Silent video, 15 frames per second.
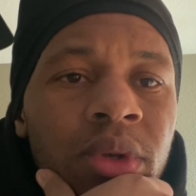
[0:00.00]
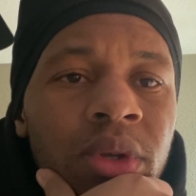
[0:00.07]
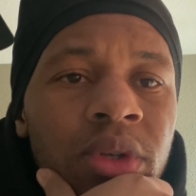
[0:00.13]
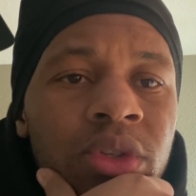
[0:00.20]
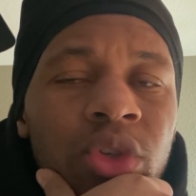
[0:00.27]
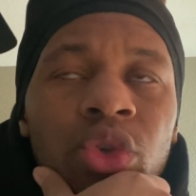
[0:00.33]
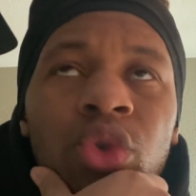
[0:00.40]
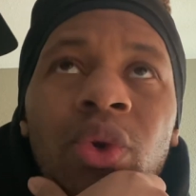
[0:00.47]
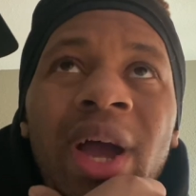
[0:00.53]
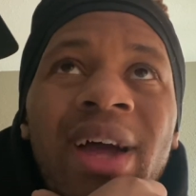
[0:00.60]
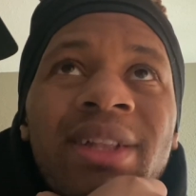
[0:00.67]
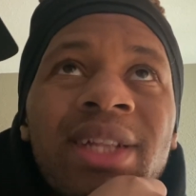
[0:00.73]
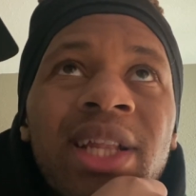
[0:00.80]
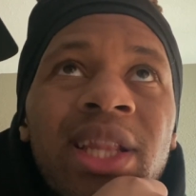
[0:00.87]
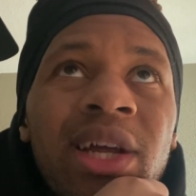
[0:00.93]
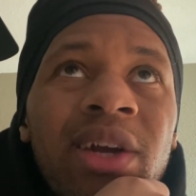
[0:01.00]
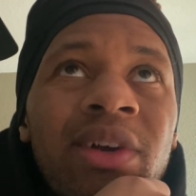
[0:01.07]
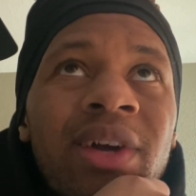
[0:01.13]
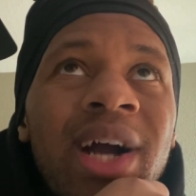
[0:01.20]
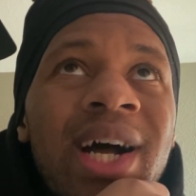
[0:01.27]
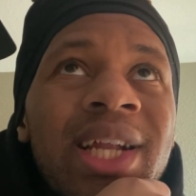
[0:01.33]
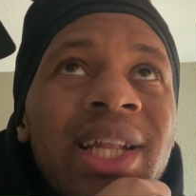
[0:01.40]
So you have to learn
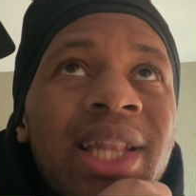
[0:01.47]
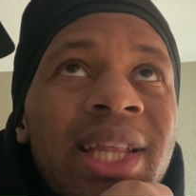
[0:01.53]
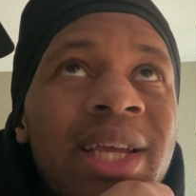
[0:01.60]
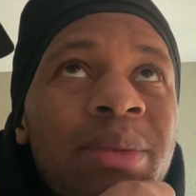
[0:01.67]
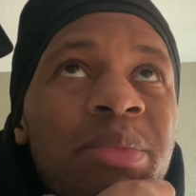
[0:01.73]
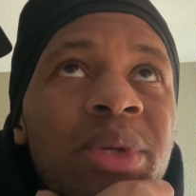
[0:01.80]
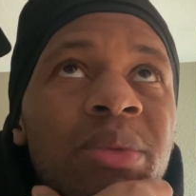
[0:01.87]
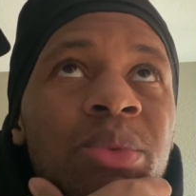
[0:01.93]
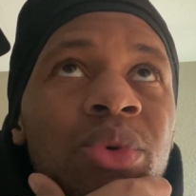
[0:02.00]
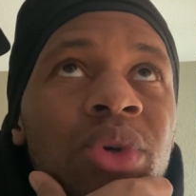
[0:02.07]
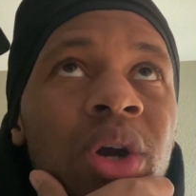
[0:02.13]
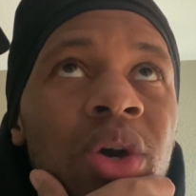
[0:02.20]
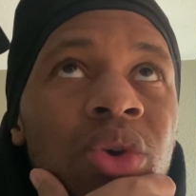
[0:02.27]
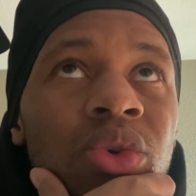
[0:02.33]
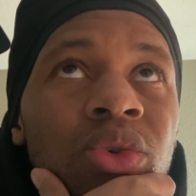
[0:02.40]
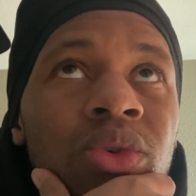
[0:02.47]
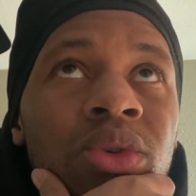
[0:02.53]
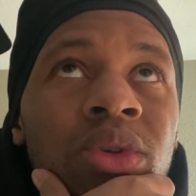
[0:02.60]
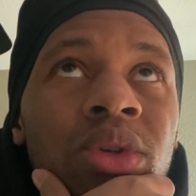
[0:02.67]
how to let people go.